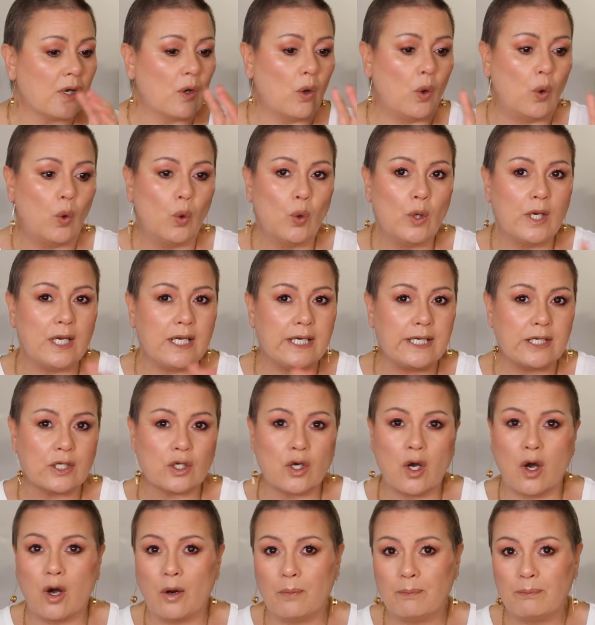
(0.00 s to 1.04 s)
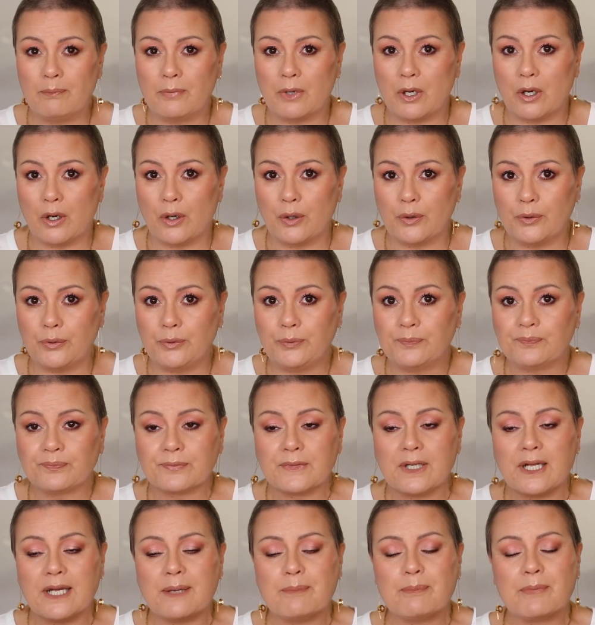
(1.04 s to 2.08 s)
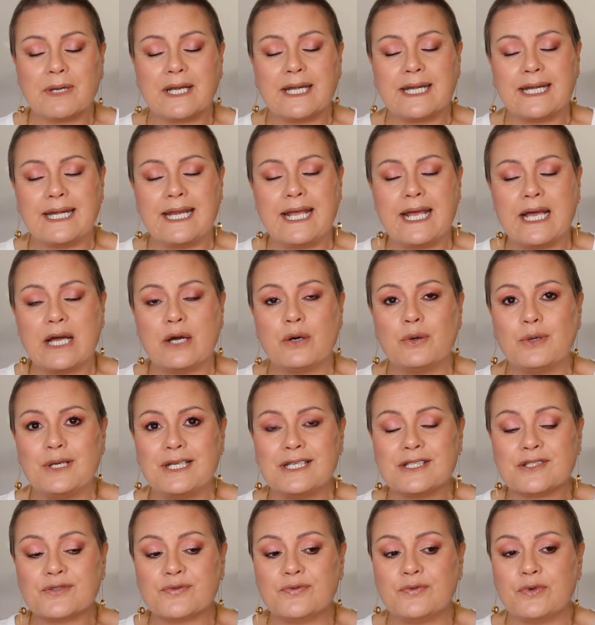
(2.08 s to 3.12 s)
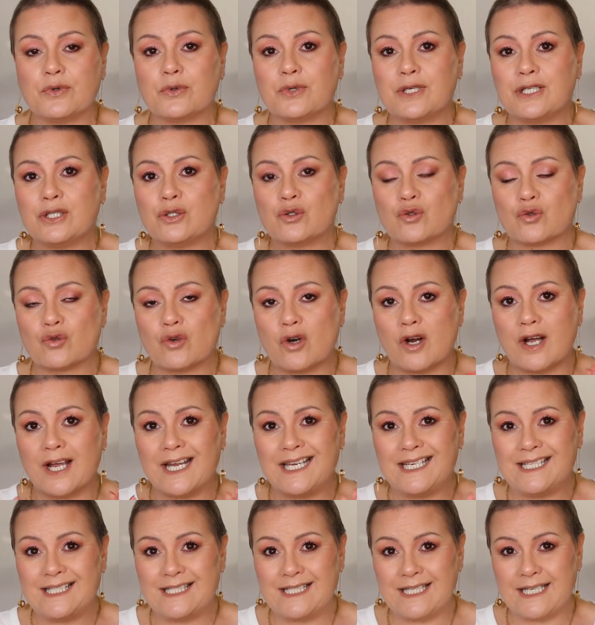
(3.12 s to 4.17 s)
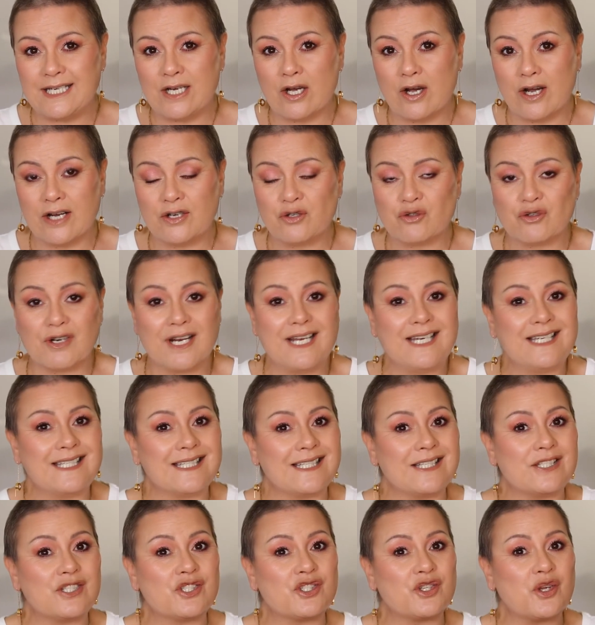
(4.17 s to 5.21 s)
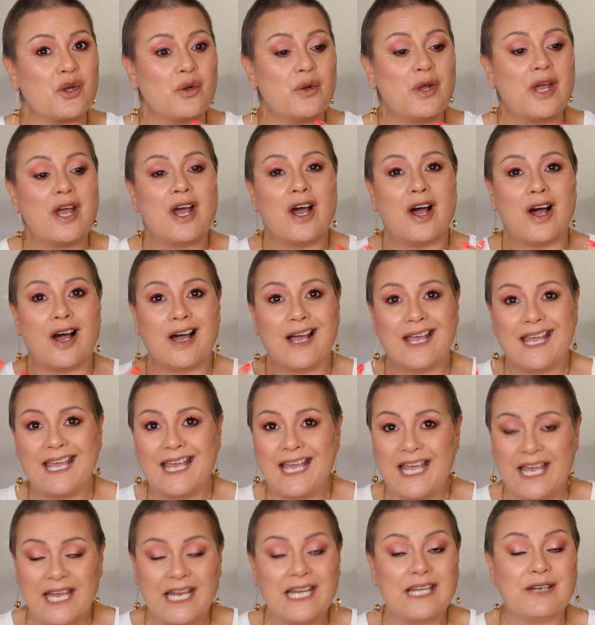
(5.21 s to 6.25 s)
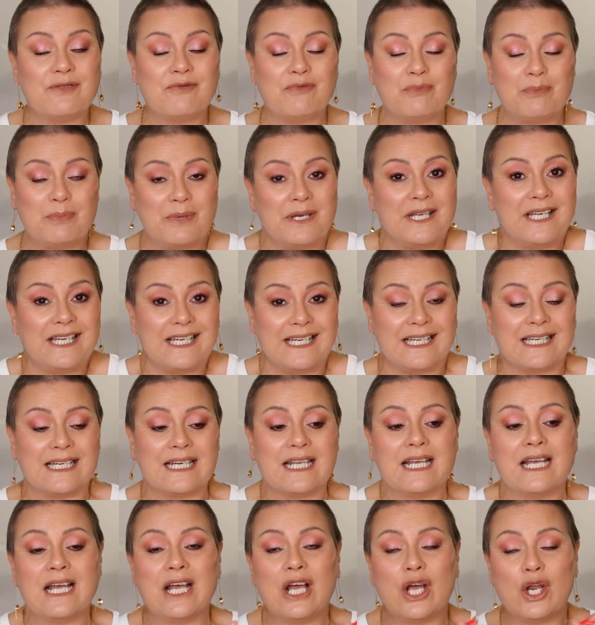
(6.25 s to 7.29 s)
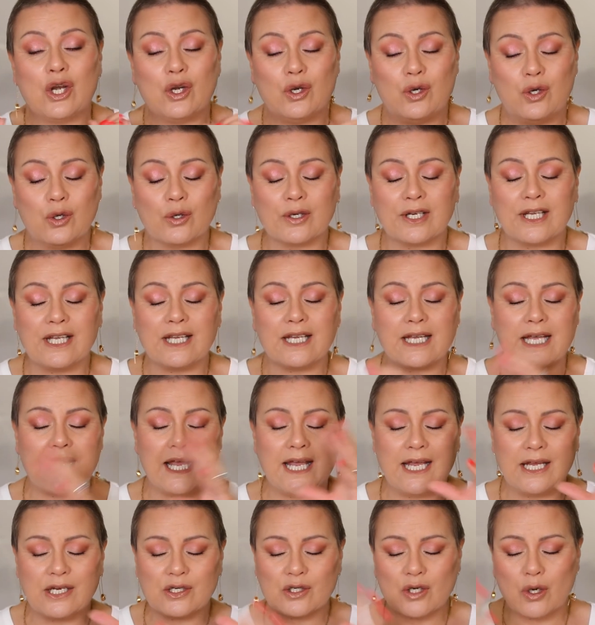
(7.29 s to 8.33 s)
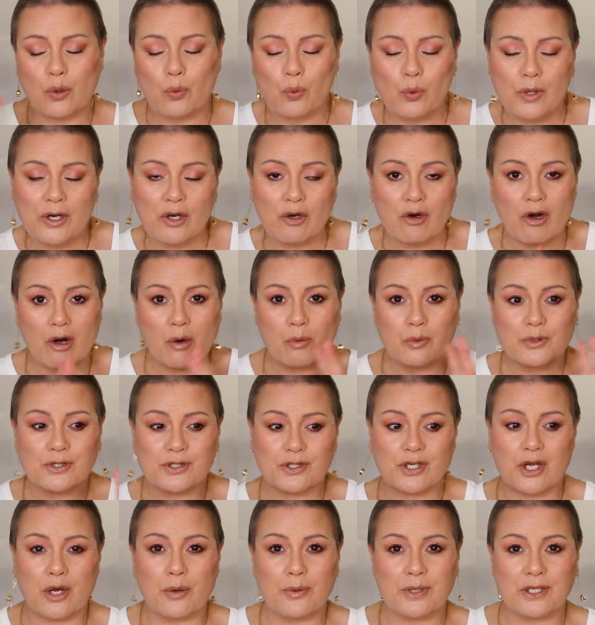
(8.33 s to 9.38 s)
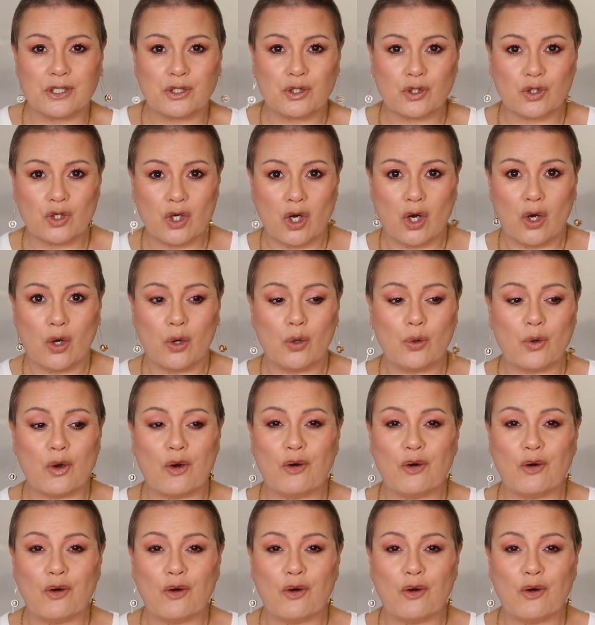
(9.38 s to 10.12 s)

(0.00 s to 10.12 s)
oily combo, but now it's very dry, dehydrated. So I had been looking at where I was going to go